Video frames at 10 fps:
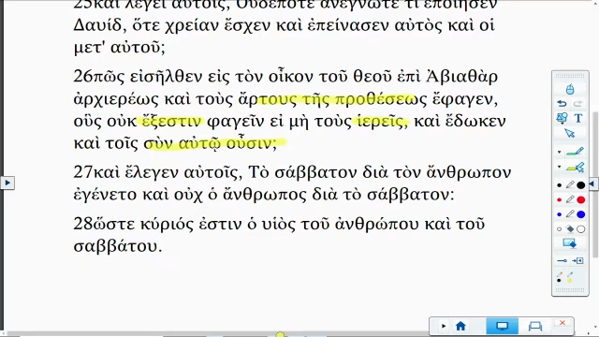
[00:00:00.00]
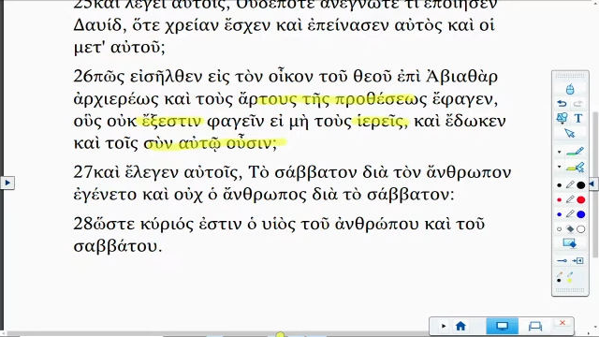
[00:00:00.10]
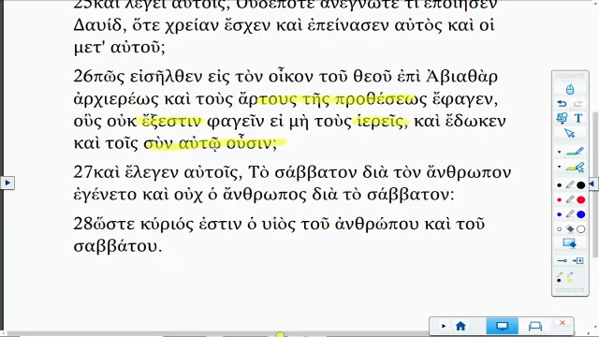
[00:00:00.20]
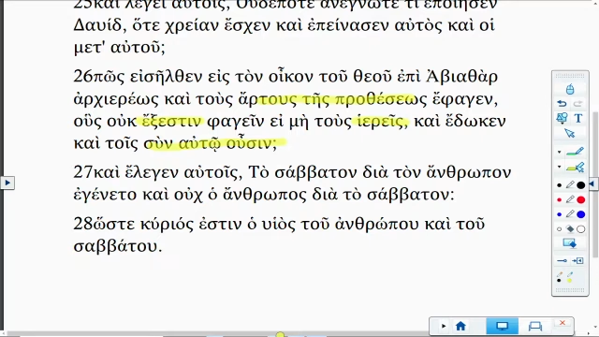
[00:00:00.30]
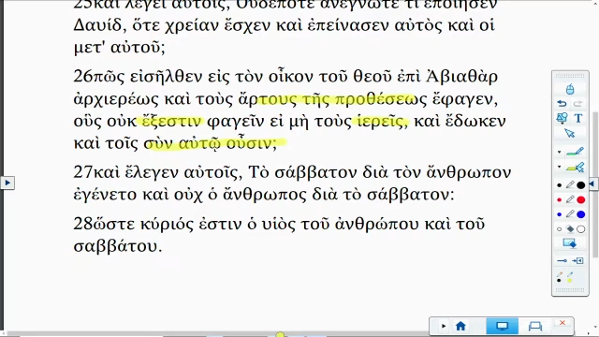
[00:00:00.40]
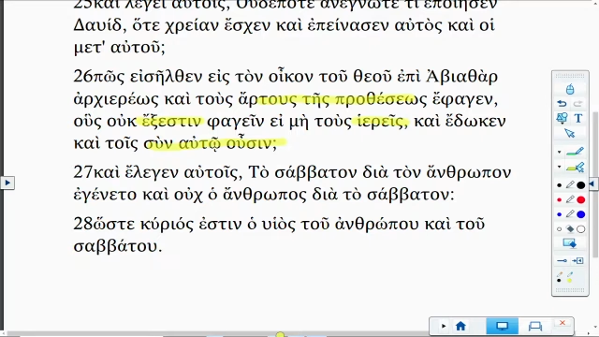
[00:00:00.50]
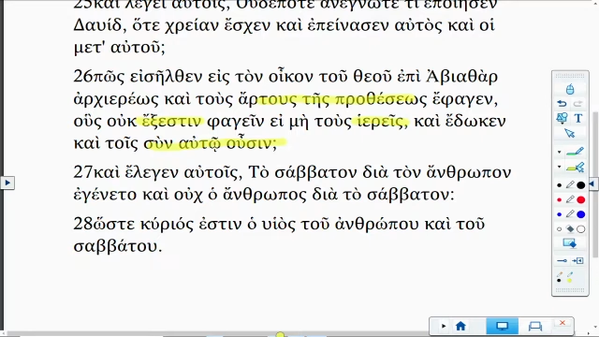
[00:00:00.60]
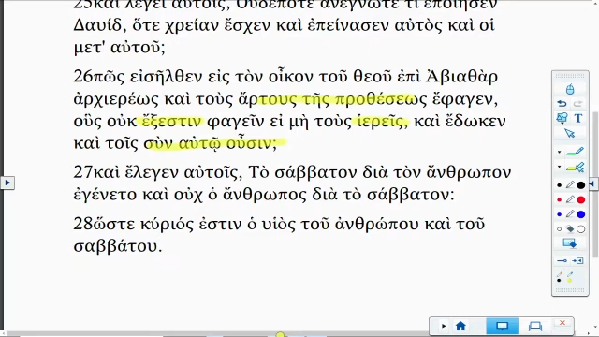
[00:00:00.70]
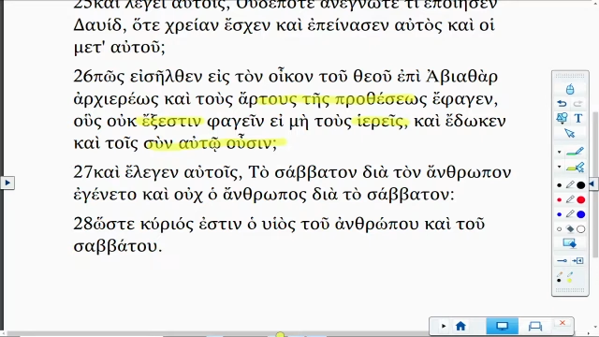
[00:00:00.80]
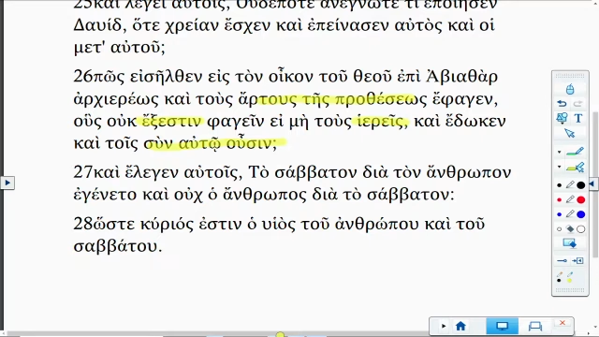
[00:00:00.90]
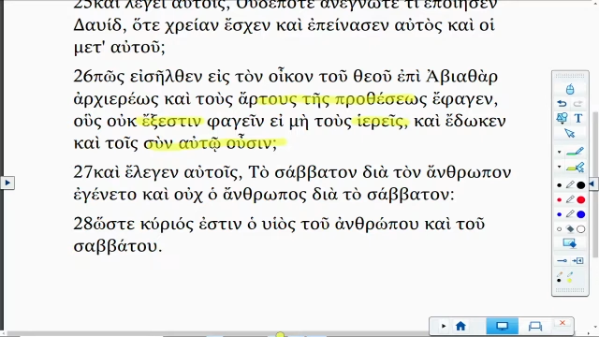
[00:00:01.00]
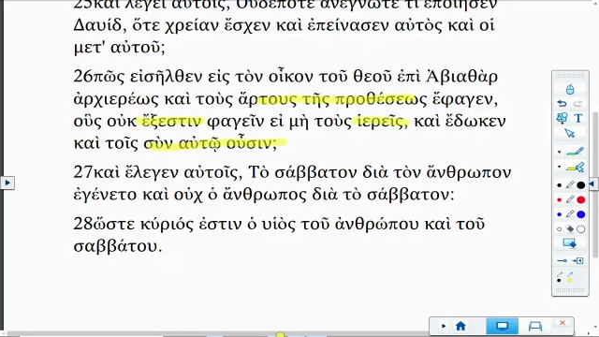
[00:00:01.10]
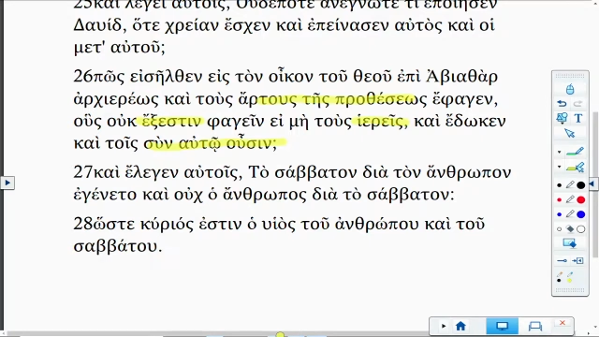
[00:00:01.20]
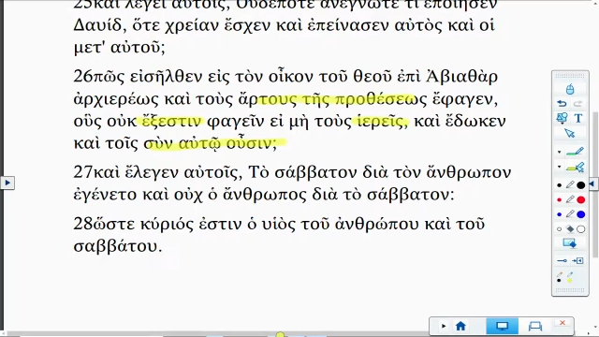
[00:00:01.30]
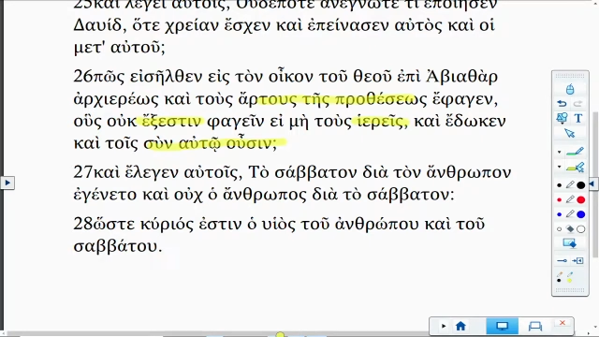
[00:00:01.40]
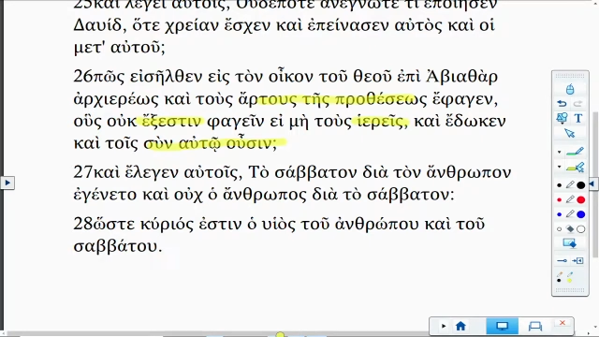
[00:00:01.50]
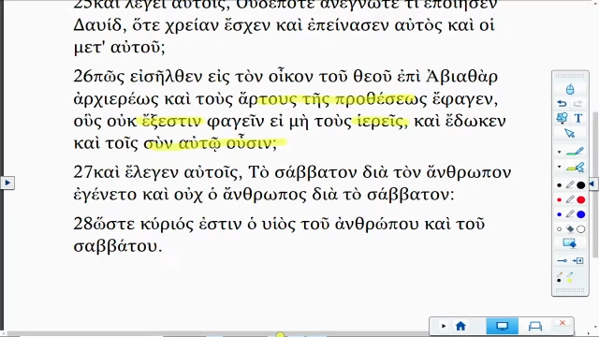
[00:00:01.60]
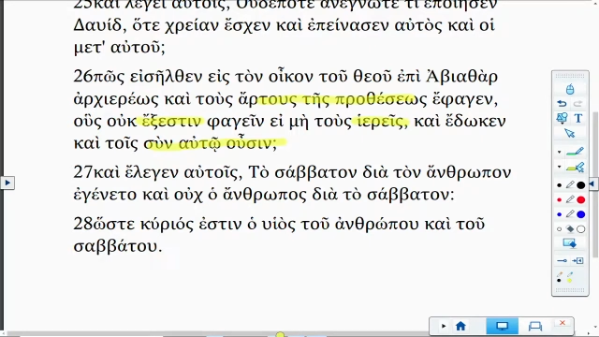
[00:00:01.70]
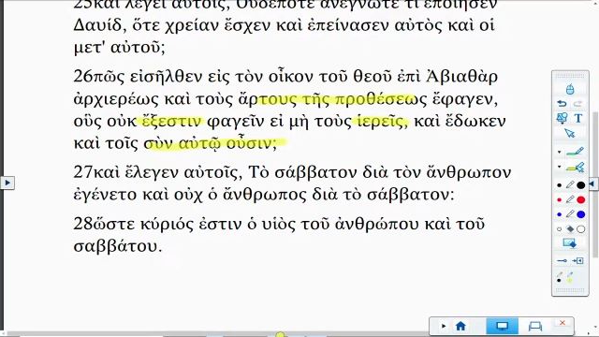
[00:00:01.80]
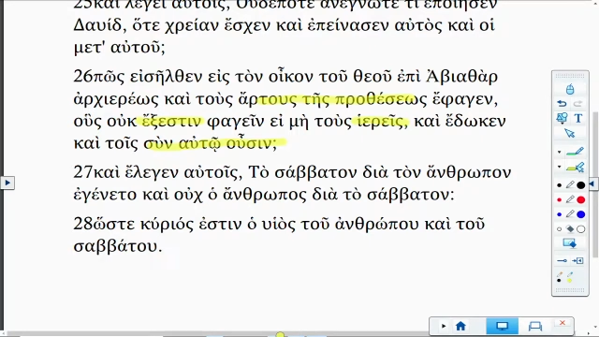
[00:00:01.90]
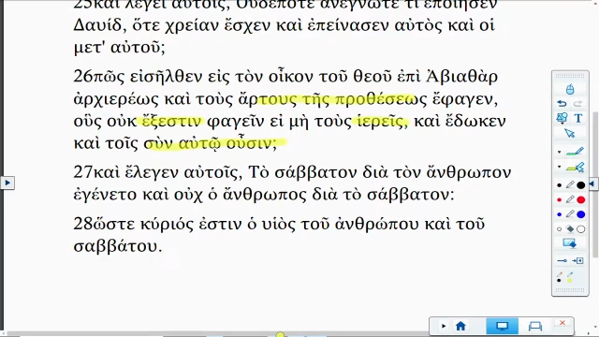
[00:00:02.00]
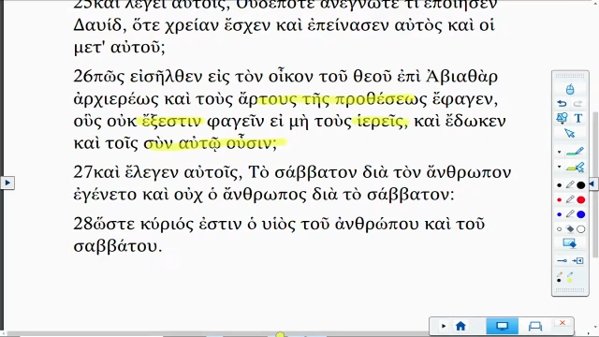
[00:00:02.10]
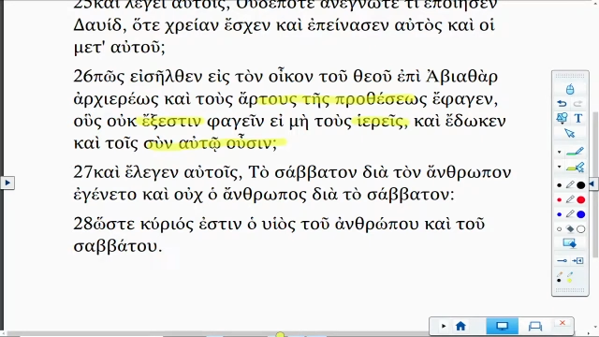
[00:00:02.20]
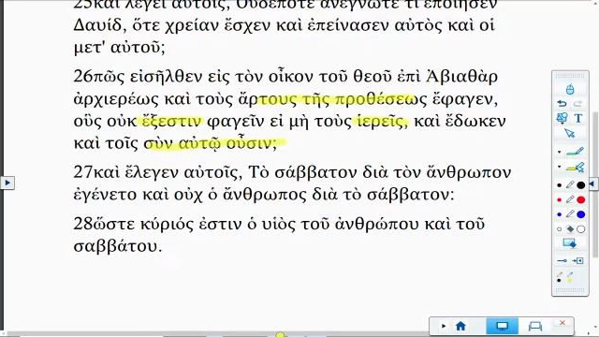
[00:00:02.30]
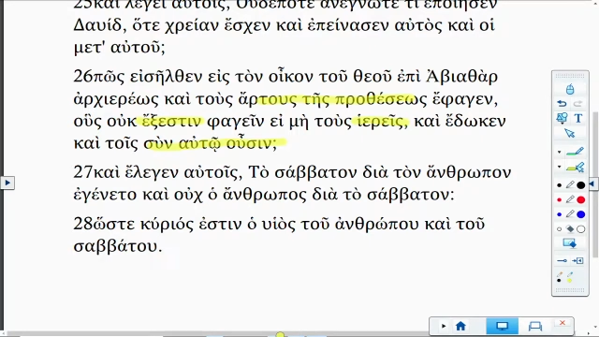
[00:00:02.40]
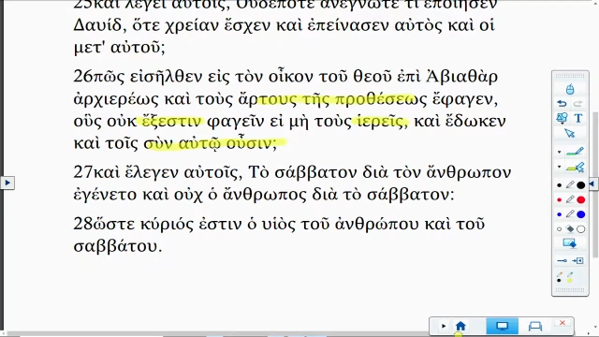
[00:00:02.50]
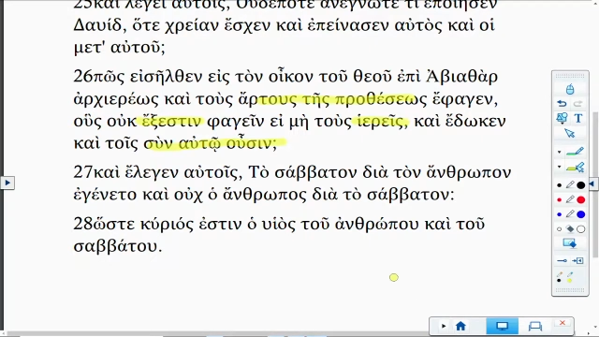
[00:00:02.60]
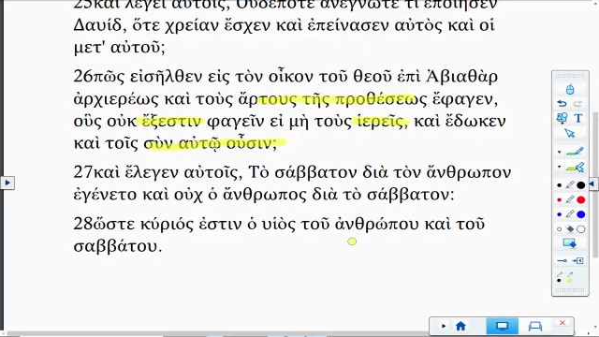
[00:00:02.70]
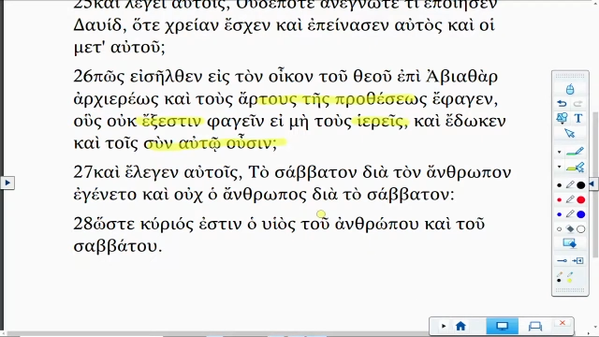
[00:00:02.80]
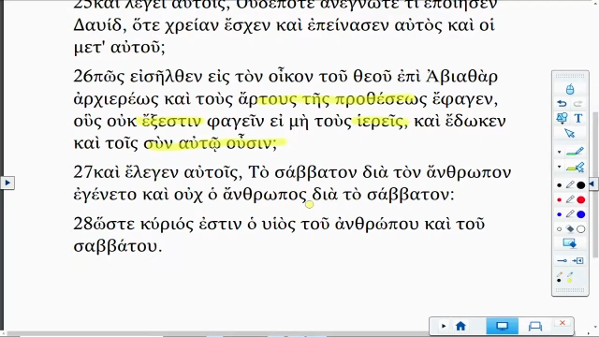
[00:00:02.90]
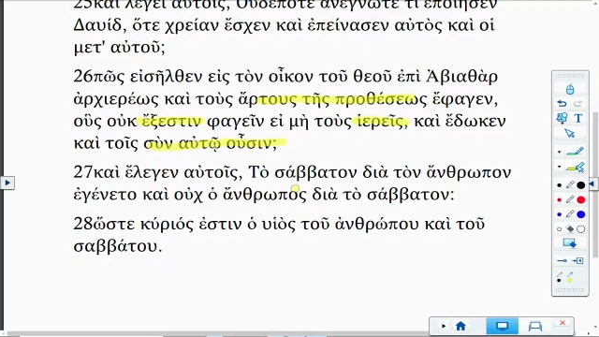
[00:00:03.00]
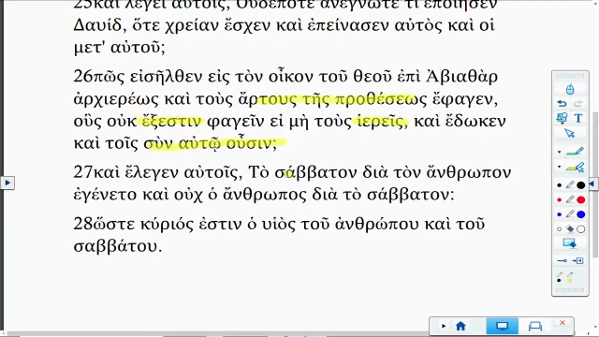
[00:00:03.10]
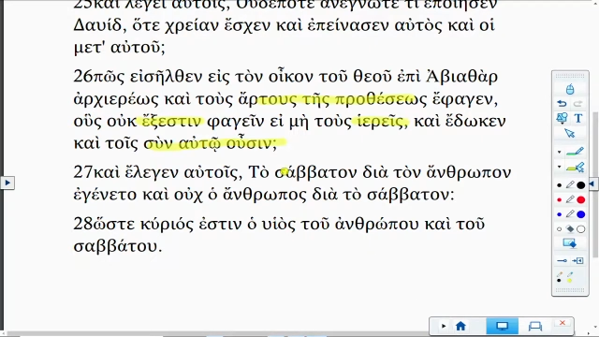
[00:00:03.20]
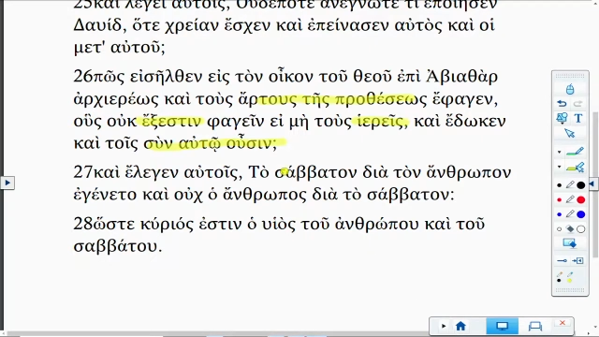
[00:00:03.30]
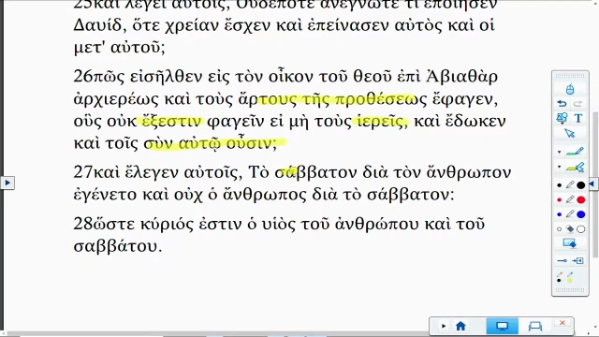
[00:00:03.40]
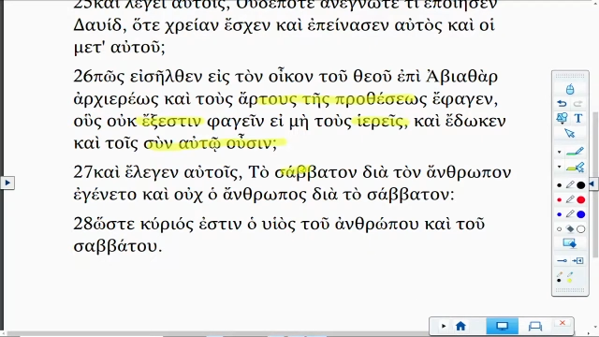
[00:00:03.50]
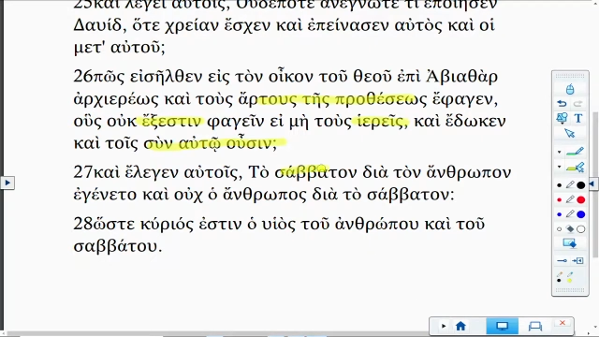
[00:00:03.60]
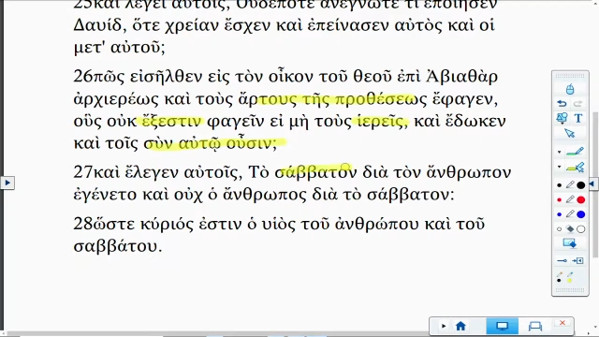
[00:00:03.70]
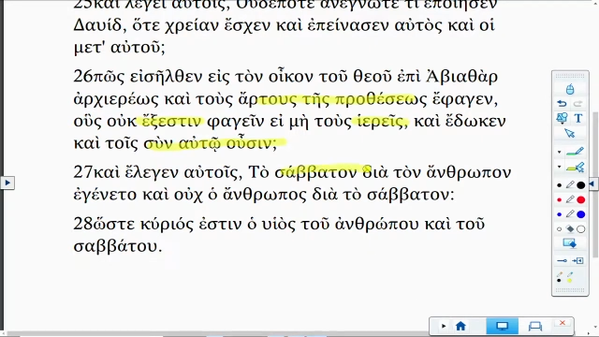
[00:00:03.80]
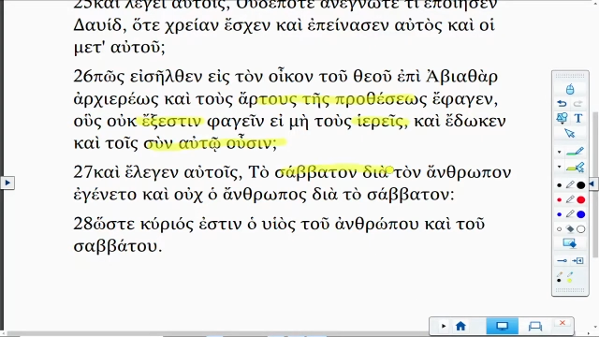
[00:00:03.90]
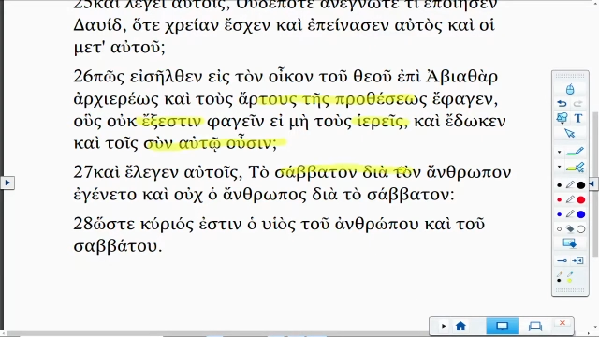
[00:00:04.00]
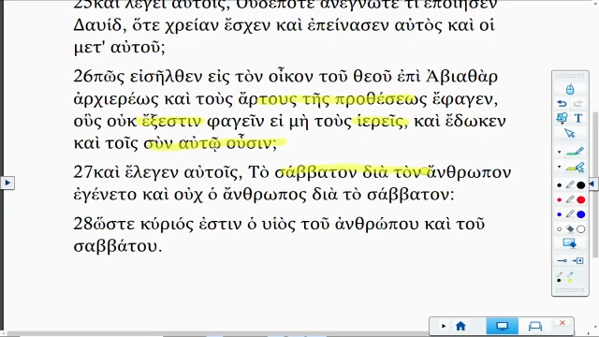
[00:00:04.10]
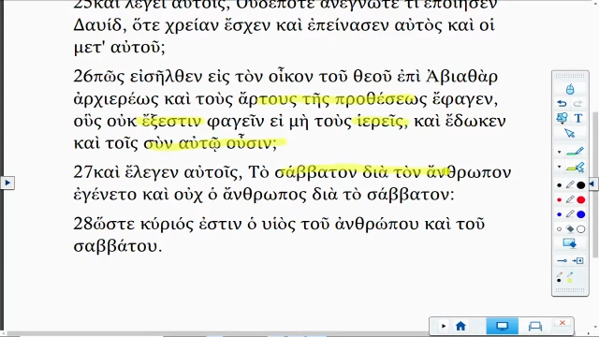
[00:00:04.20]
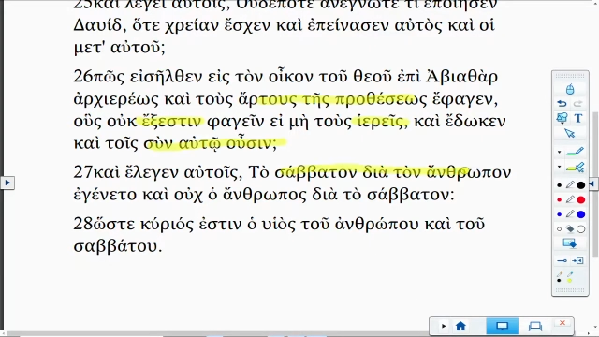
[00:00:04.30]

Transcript: [unreadable: no face in view]